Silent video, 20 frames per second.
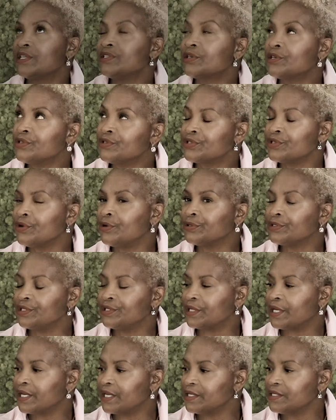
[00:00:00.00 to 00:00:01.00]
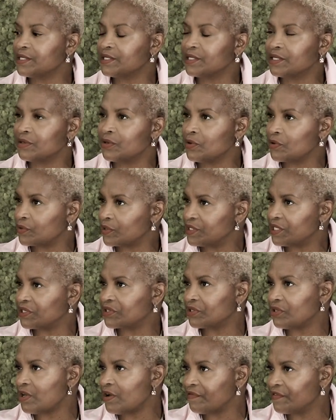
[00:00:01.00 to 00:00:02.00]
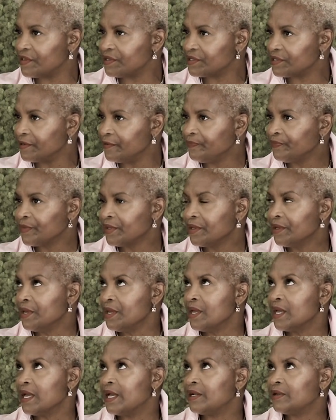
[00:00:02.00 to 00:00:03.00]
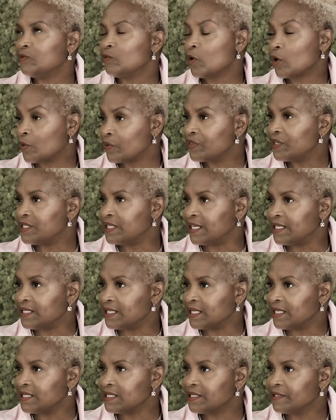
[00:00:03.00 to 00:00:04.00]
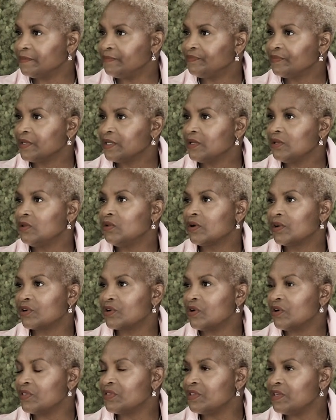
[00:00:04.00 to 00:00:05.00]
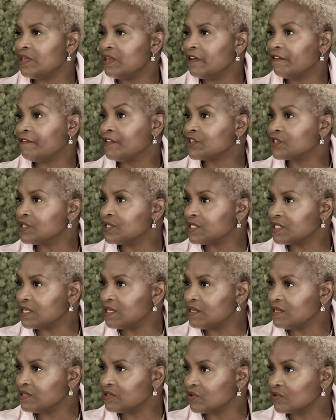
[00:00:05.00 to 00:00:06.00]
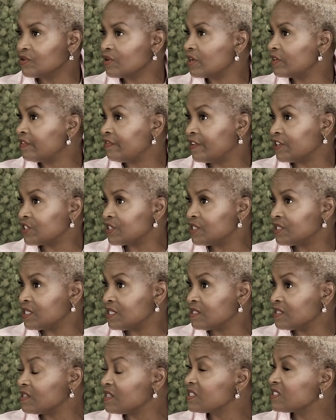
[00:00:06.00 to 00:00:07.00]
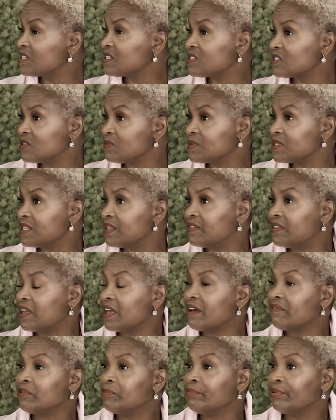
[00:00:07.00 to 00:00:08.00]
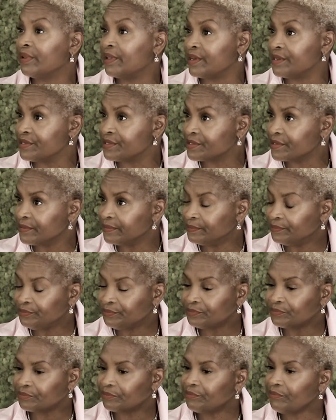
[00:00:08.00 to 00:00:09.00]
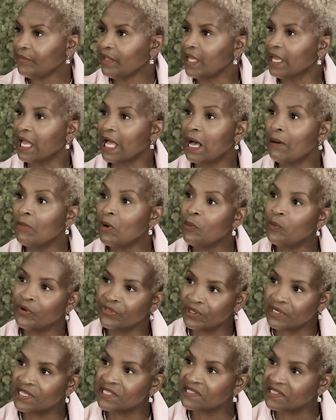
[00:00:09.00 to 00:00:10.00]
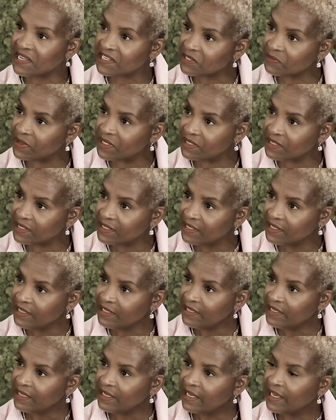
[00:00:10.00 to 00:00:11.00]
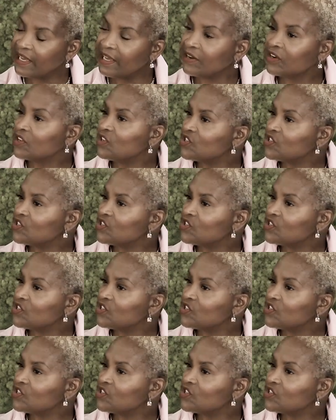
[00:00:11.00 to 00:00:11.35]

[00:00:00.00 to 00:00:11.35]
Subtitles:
As a consultant, I can go to a dental office and work with the dentist, look at all the efficiencies or non-efficiencies in the systems that they have in place, come up with an assessment, and